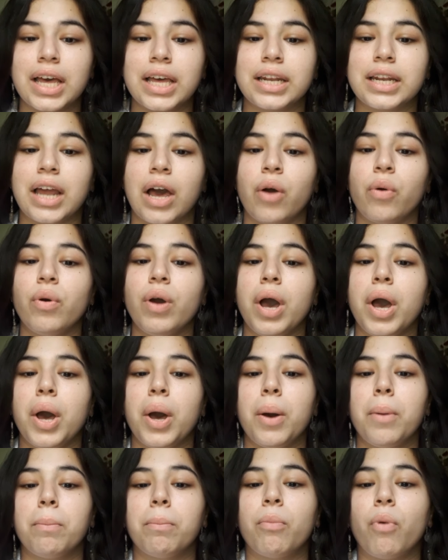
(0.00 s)
Now,
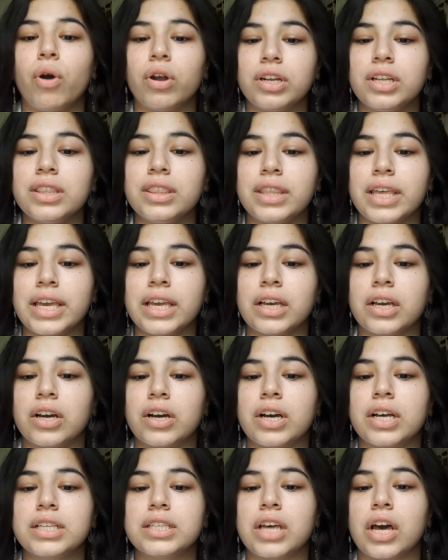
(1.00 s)
modern
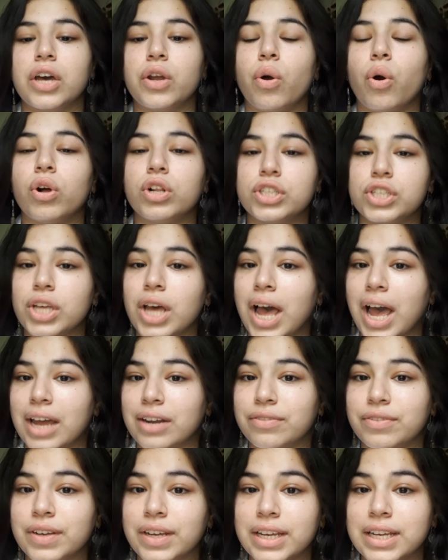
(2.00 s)
thinkers are also
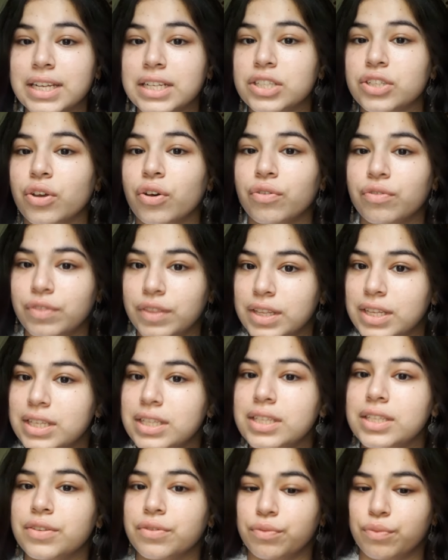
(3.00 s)
advocates of
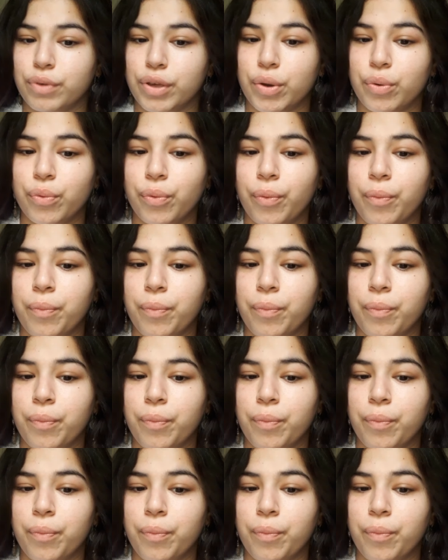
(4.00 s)
this view.